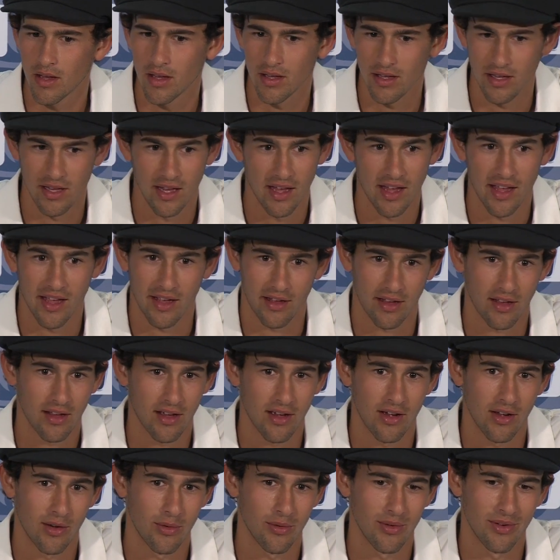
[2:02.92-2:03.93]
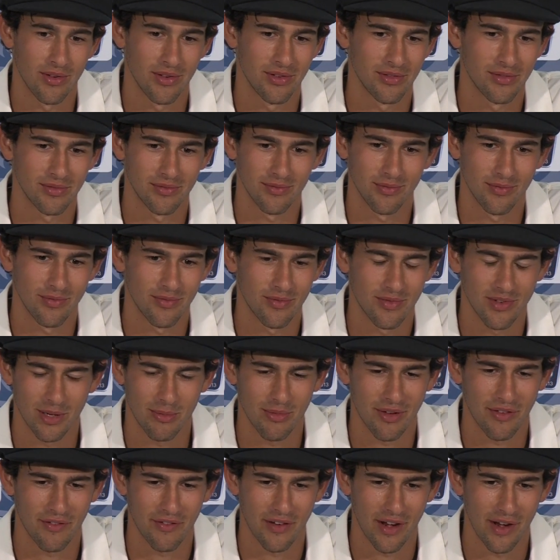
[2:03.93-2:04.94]
Yeah, uh, one
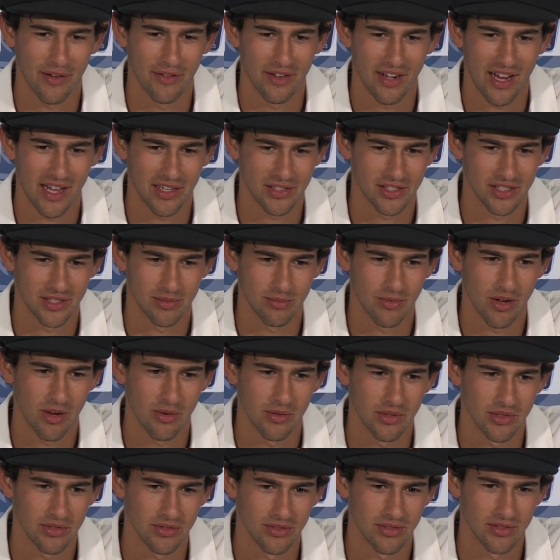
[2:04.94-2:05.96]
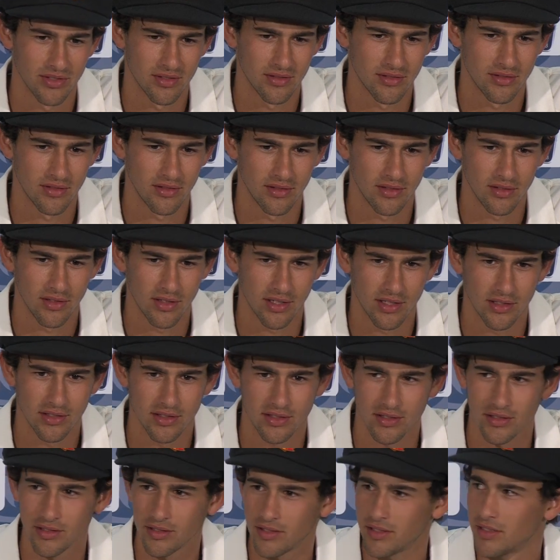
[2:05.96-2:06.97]
of my favourite Ashes moments was you know
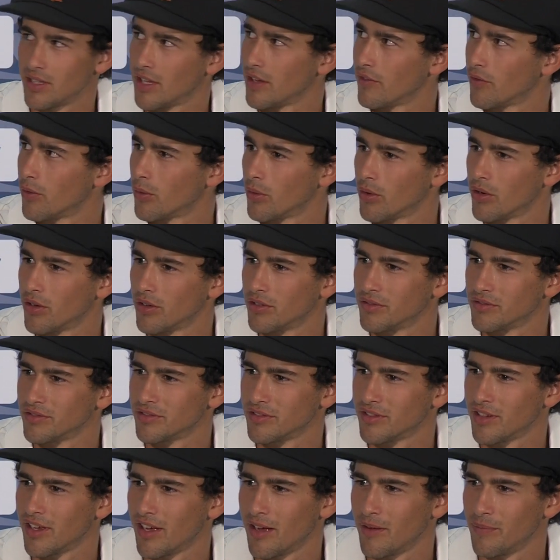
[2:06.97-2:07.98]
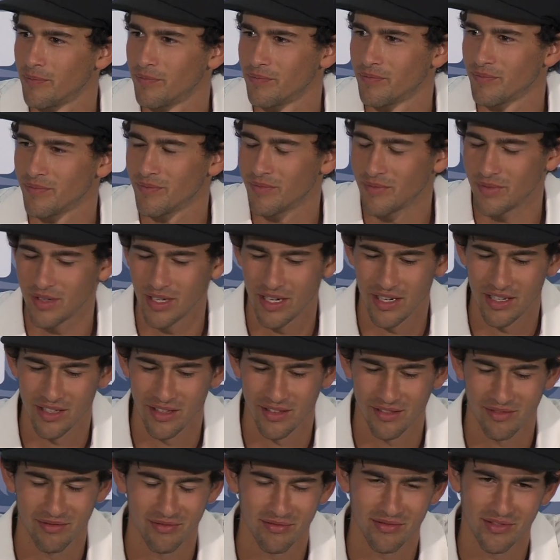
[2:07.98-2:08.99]
Steve Waugh um,
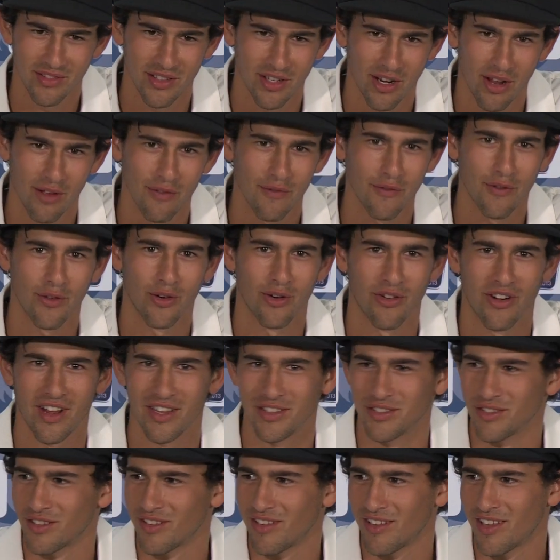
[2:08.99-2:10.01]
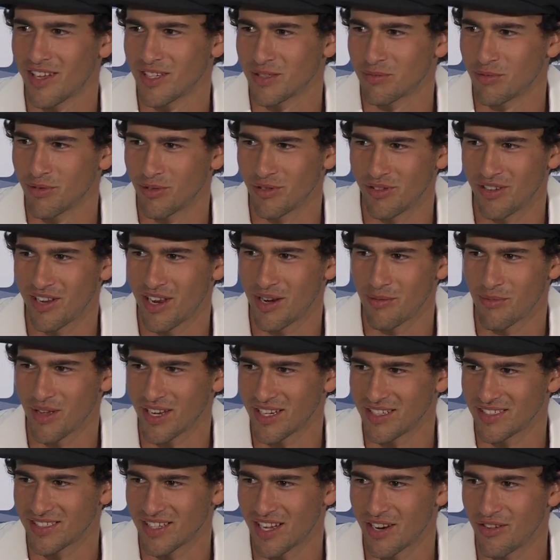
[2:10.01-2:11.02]
hitting you know four runs at the last ball of the day to make
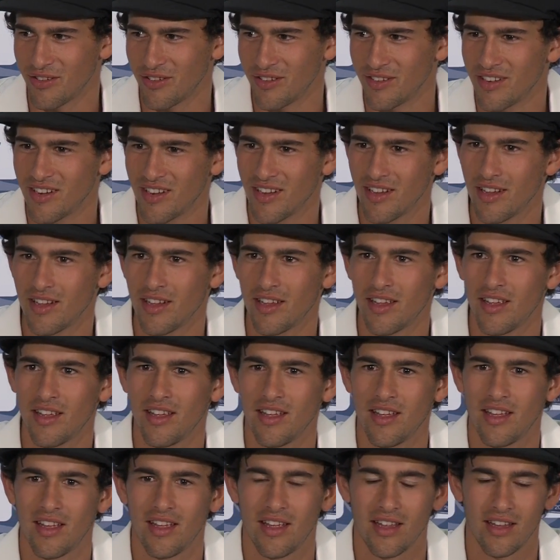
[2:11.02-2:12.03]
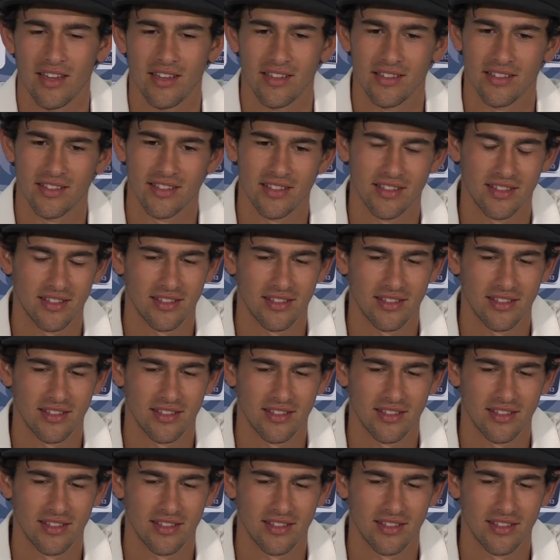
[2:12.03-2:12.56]
his hundred, and